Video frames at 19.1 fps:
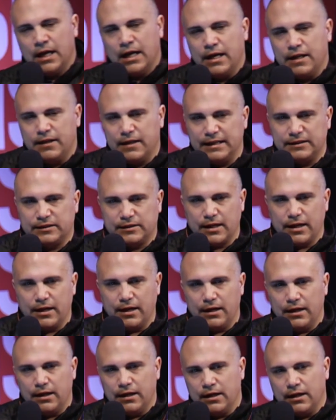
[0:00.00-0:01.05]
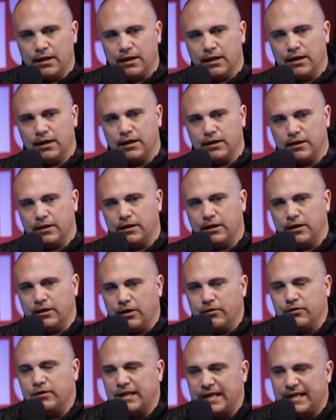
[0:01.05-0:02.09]
they said, you
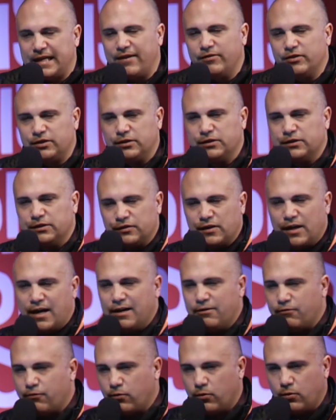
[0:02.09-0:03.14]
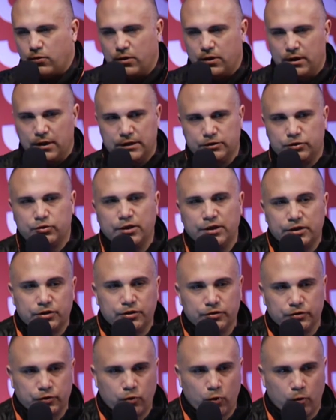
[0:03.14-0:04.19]
know, they gave us a design for a
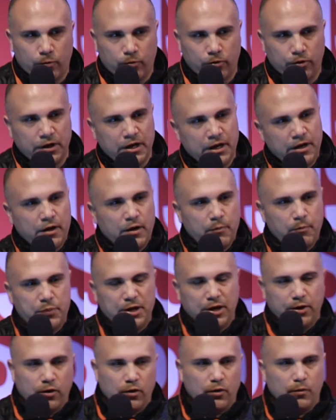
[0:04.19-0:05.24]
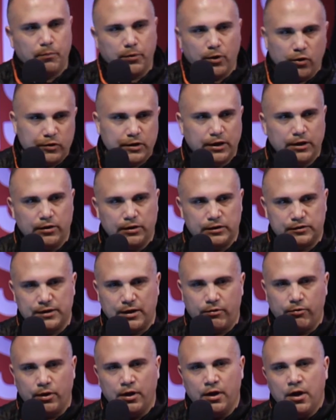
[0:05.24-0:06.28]
traditional scoreboard, bigger, bulkier, et
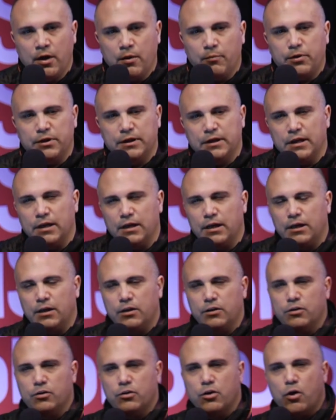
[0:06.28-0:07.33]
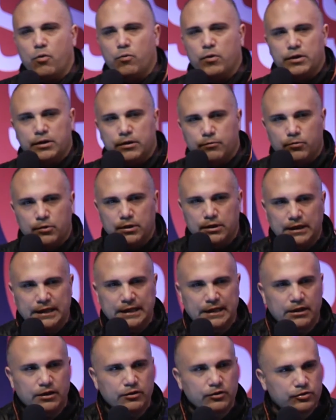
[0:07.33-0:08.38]
cetera. But no one
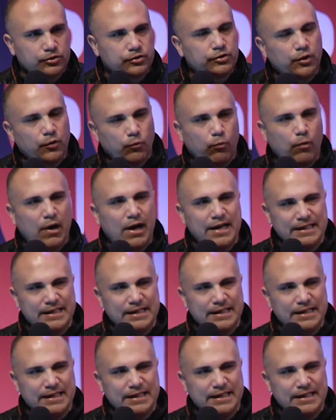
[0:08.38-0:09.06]
really understood why